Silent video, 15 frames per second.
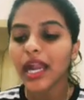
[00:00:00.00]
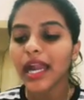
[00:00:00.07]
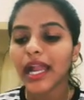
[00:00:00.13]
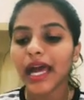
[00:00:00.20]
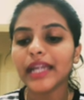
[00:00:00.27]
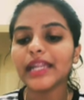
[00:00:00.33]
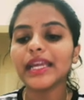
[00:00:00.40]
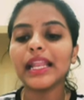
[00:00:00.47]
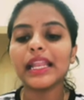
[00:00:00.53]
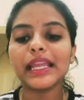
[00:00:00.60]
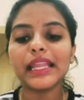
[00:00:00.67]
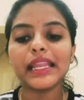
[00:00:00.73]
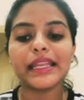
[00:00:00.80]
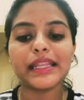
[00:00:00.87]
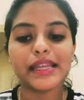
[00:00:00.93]
Until
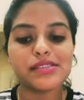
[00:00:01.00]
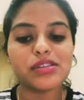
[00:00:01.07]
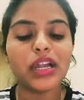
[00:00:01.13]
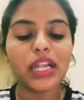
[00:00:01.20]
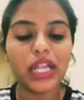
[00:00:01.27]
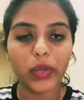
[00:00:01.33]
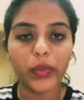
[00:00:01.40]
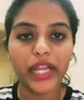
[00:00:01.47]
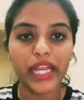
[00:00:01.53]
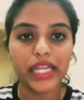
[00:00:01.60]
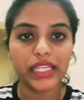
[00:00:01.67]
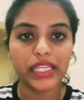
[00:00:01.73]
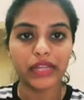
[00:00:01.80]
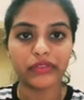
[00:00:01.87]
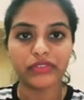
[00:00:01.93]
he does not liquidate
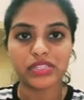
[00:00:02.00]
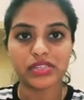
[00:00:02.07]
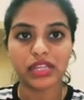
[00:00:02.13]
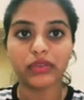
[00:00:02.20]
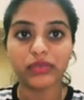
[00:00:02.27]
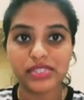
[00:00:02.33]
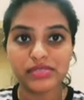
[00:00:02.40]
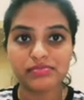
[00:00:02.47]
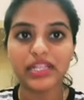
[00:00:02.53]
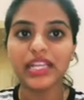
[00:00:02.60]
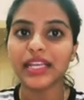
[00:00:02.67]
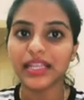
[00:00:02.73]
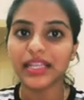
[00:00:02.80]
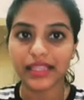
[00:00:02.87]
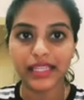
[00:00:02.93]
the investment,
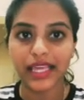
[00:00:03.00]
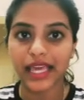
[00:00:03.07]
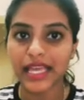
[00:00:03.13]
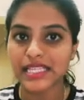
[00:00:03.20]
he